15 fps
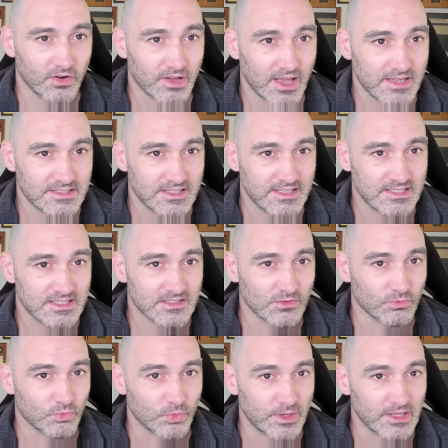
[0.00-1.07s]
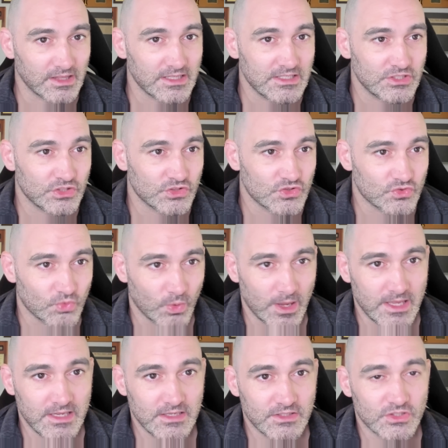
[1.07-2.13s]
guys, this is a really
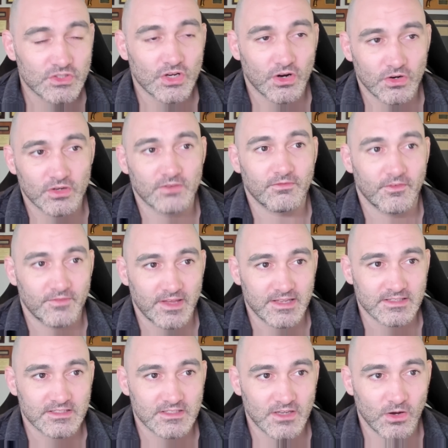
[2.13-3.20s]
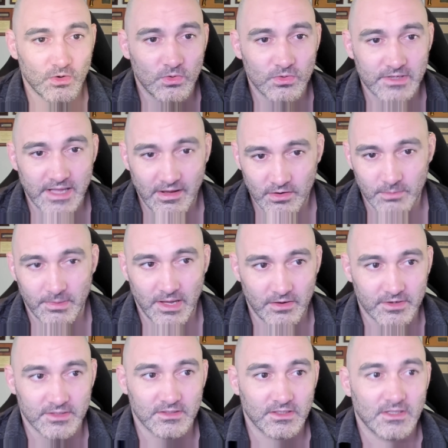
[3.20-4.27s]
strange turn of events, no doubt
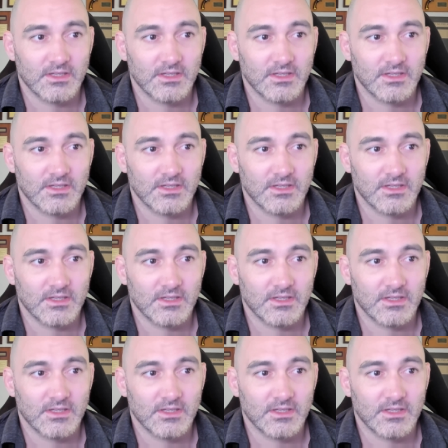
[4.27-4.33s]
about it.